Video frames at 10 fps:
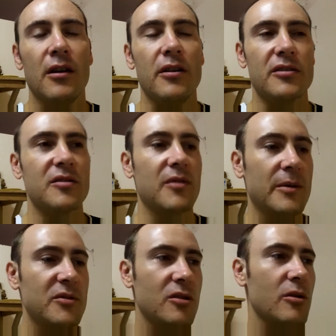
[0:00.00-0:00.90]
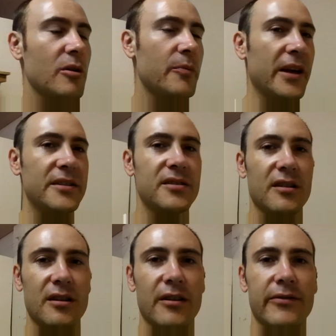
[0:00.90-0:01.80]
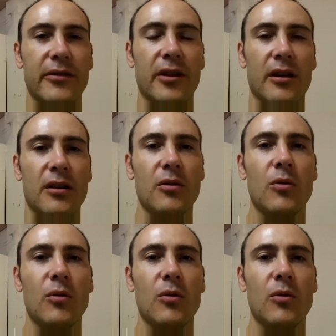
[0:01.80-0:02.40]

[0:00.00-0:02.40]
You know, sometimes you grow impatient and I feel like,